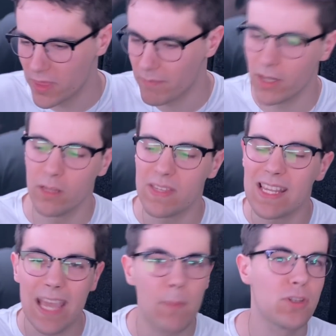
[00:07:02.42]
in the middle of
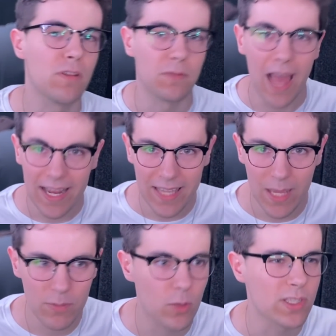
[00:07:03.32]
the capture the flag
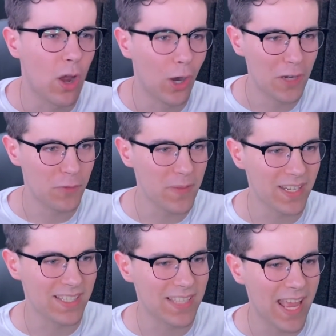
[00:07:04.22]
game, so it's hard for
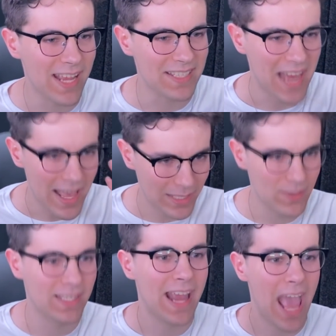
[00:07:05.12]
me to say exactly
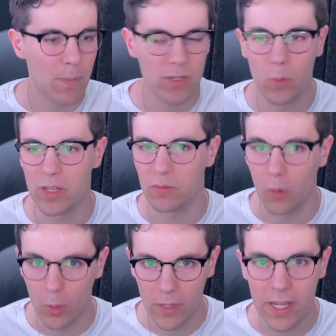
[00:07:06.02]
what's gonna happen going
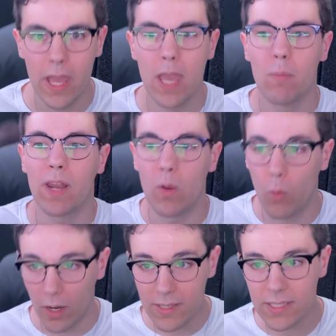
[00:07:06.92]
forward, but I
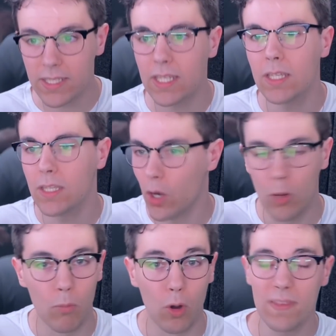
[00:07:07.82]
wanna see, you
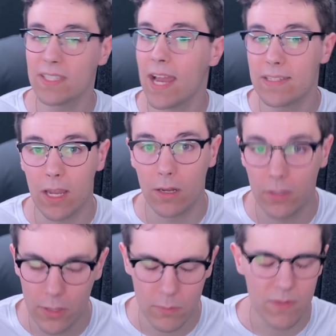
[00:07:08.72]
know, more of the side
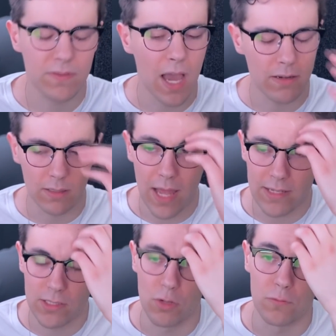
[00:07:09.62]
characters. We've gotten a
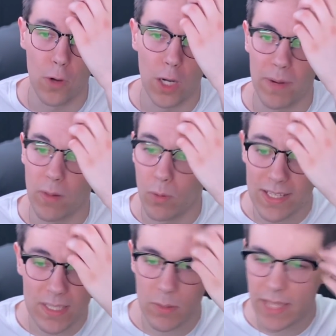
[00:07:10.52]
lot so far, but I
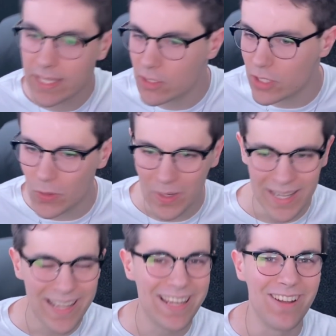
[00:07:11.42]
wanna see what they can do.
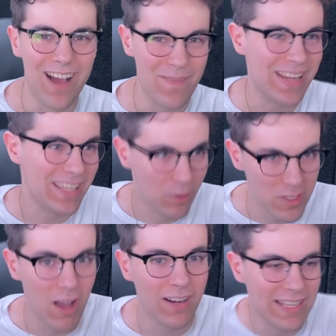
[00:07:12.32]
You know, I mean,
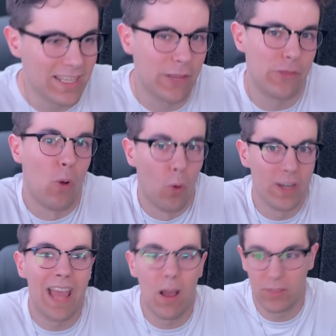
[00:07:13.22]
Gil-young is like
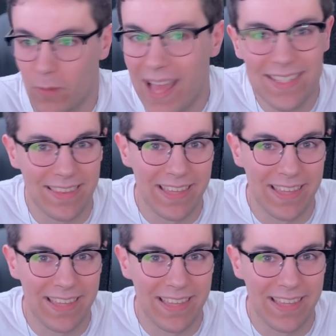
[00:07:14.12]
Thor now, so that's a